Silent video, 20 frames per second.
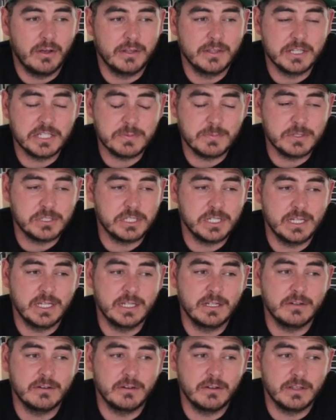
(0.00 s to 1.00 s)
this
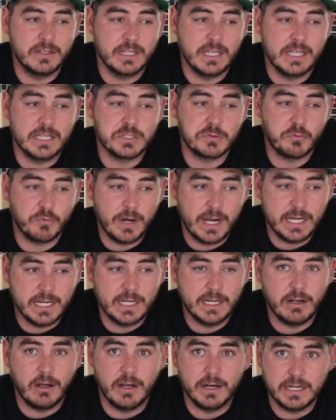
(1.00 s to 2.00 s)
machine that is
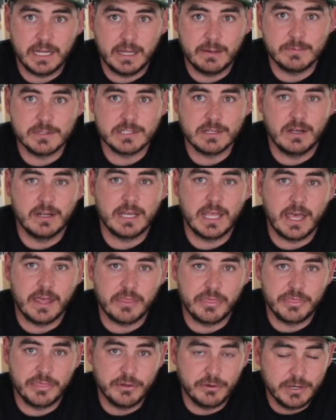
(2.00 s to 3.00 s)
rated on Amazon
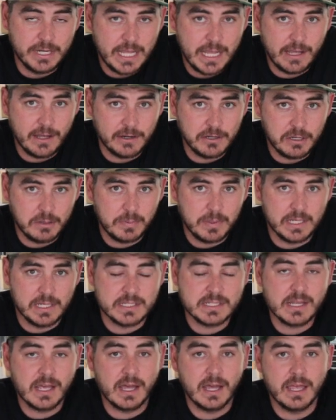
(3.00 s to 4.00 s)
at
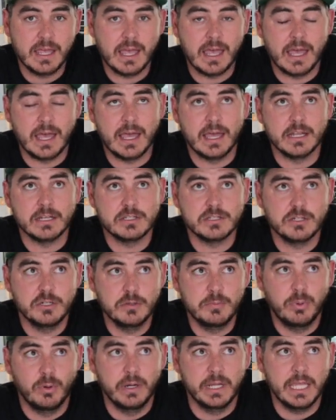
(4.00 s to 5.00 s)
3800 PSI at
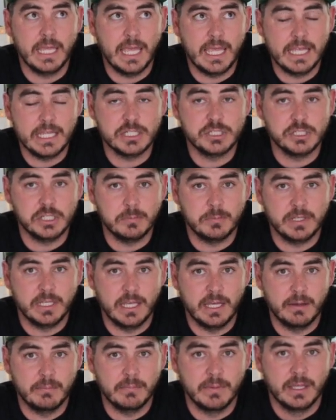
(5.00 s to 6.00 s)
2.8
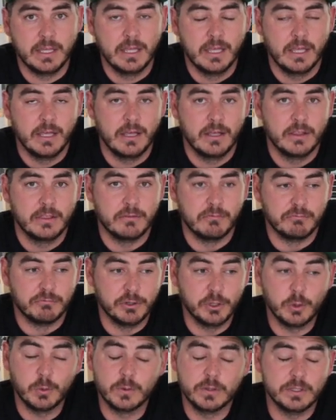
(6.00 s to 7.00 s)
GPM,
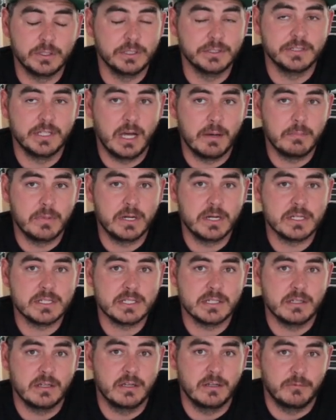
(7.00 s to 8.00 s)
real world
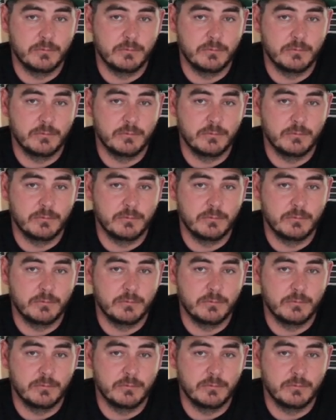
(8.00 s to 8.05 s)
numbers,